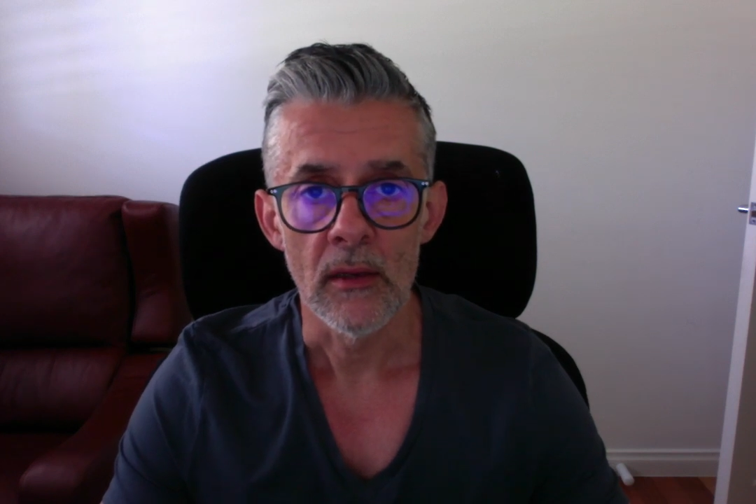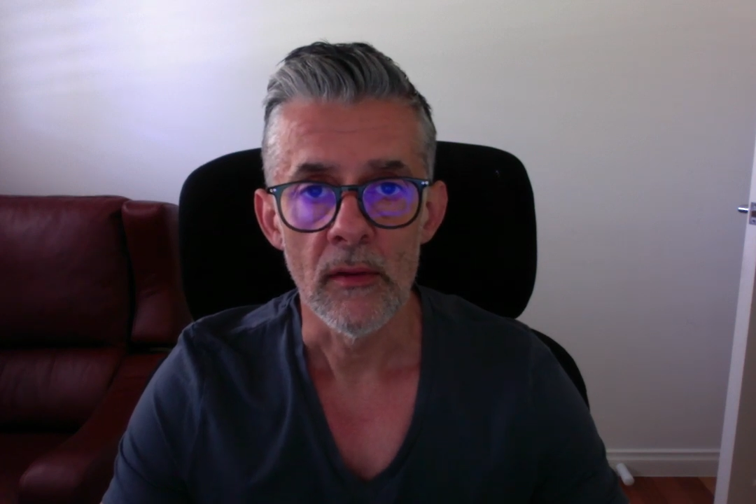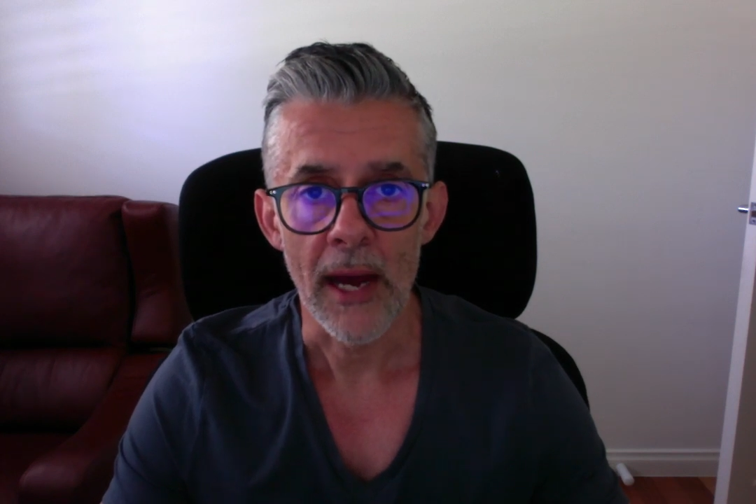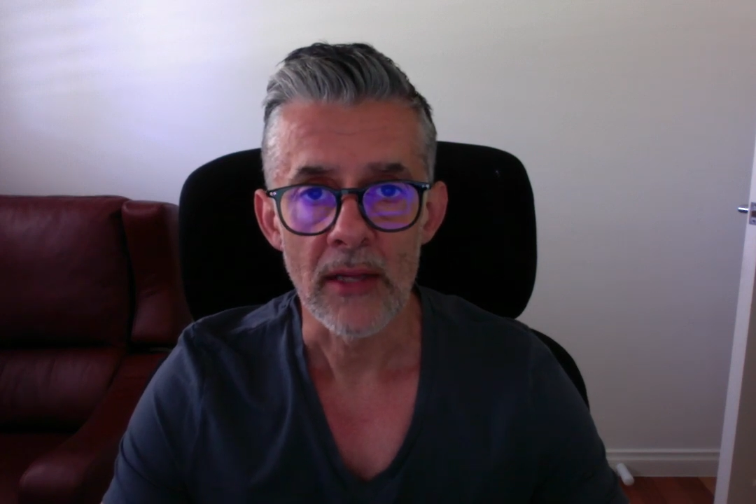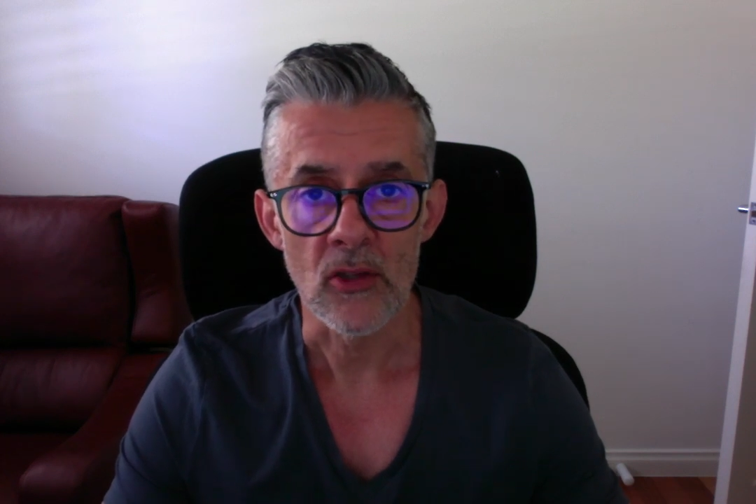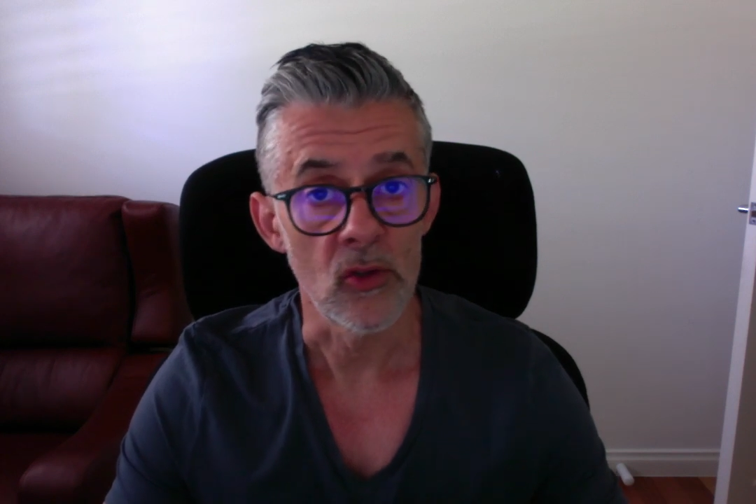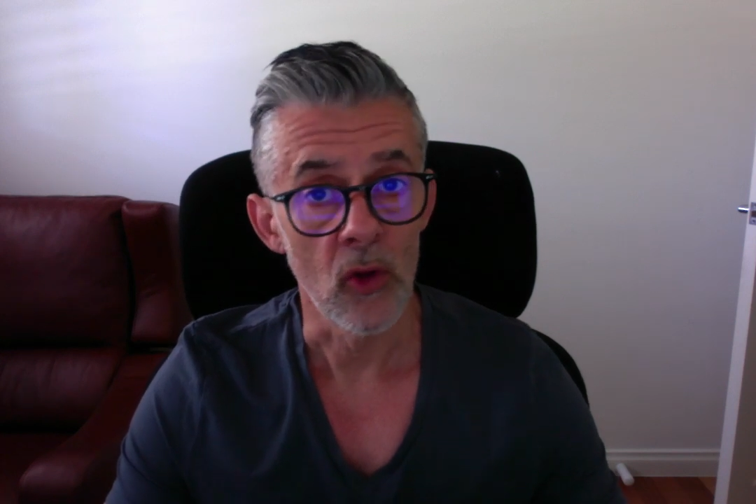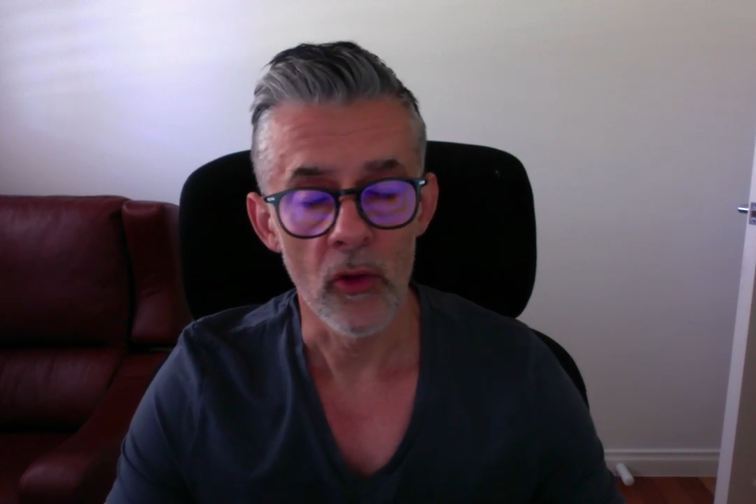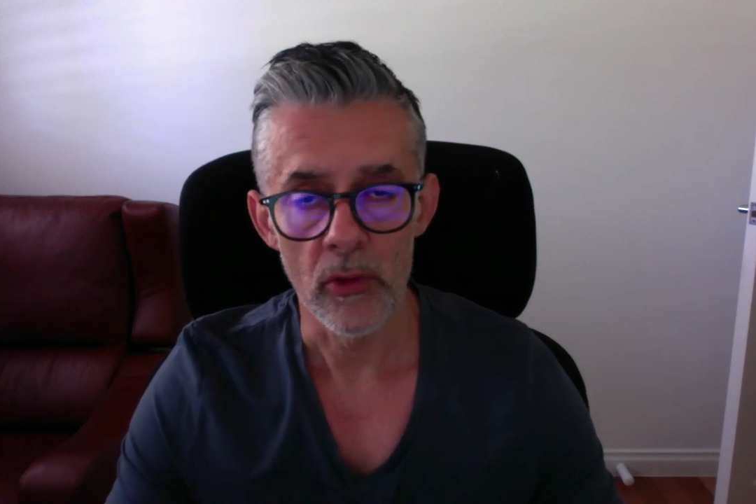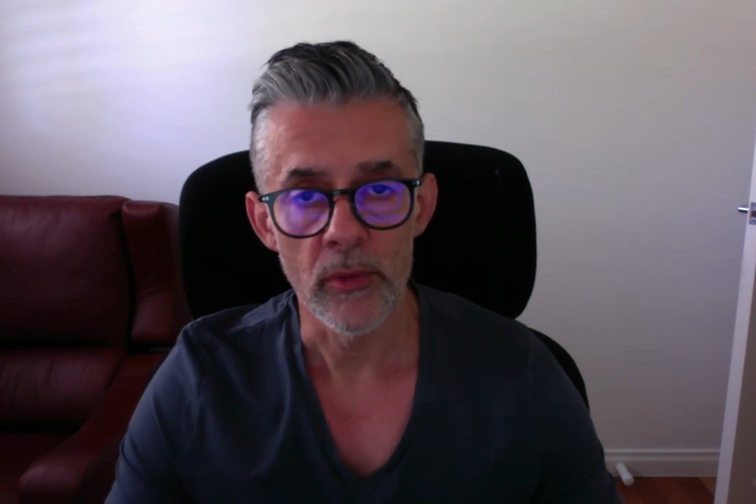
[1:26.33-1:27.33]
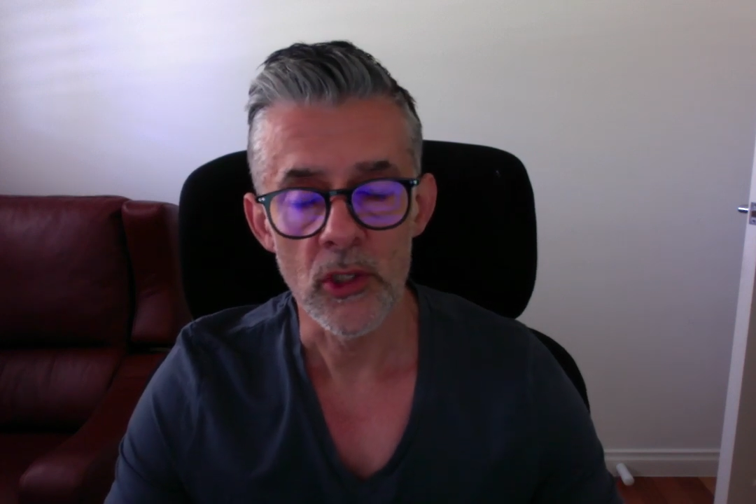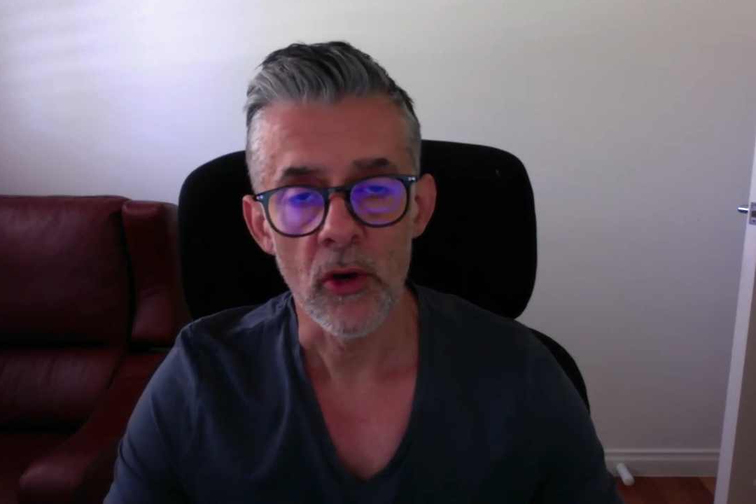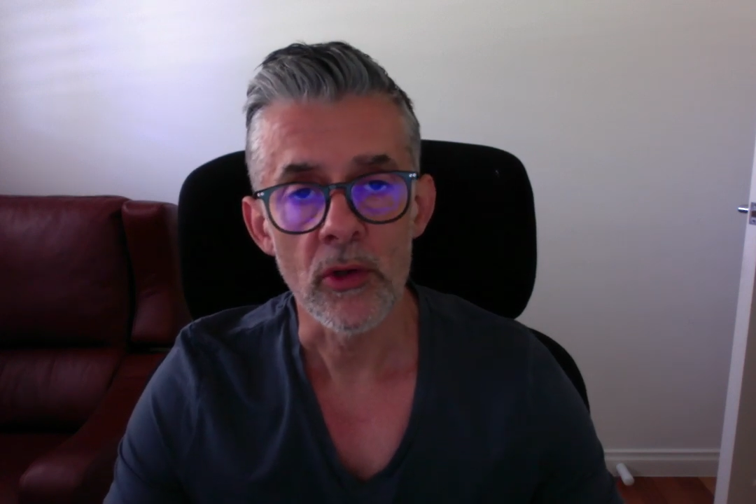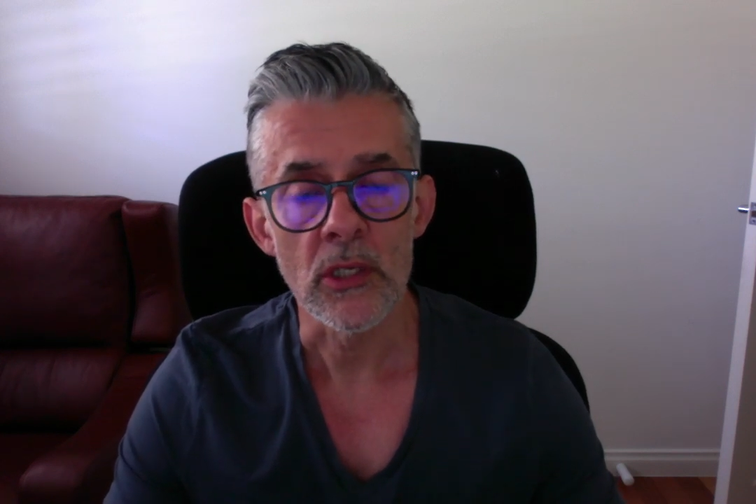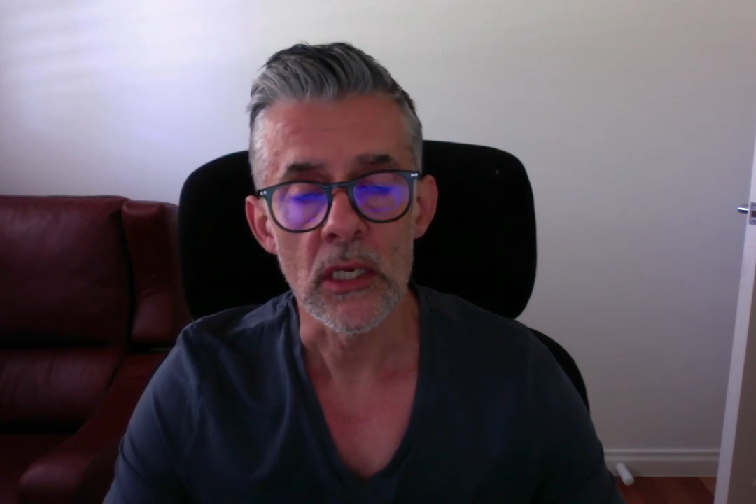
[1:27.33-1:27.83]
that's not the
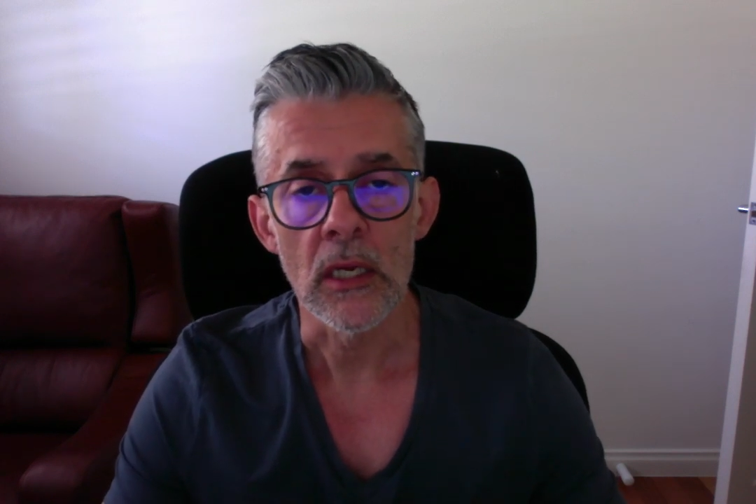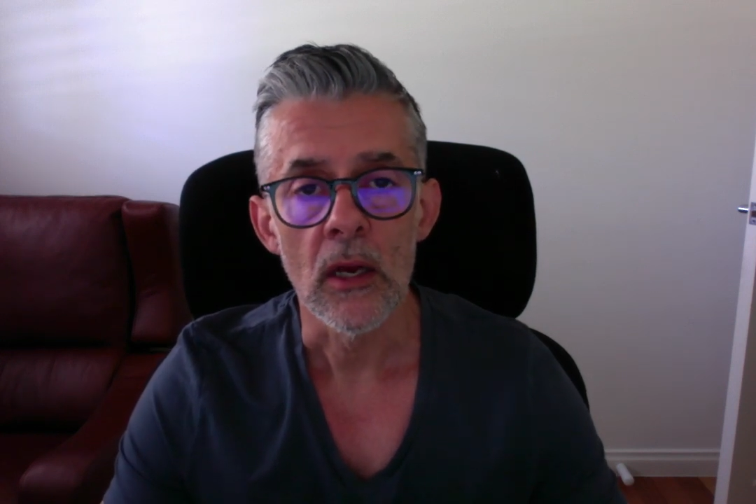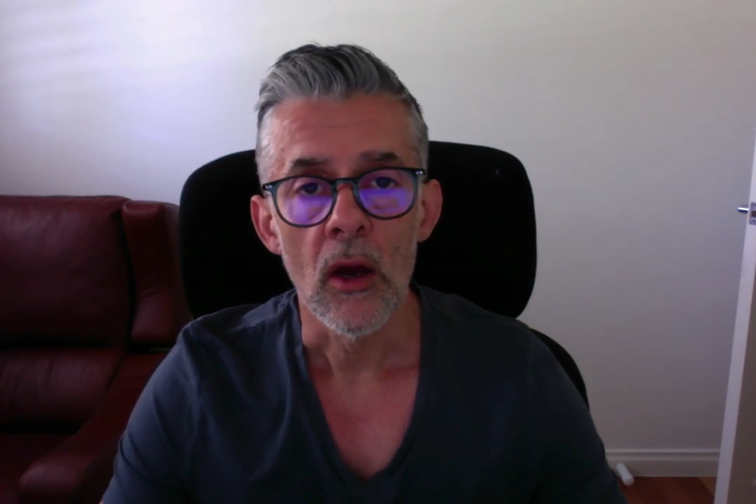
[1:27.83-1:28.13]
majority